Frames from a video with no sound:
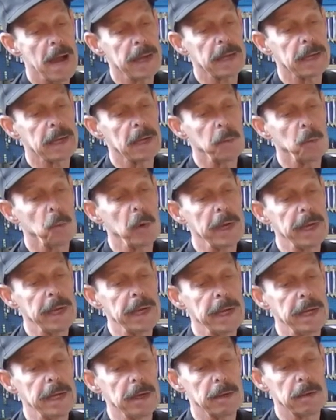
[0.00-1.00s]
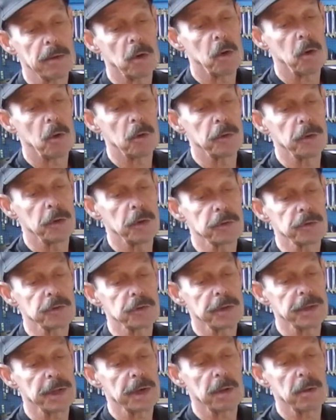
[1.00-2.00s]
can wheel all
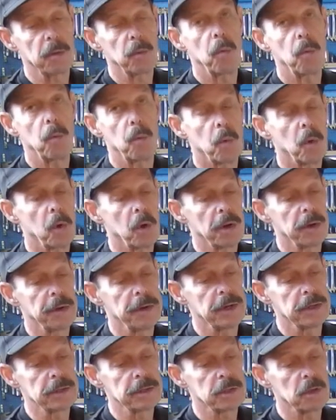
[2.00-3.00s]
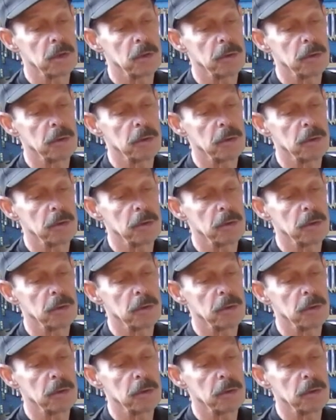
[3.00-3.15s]
those little walnuts, all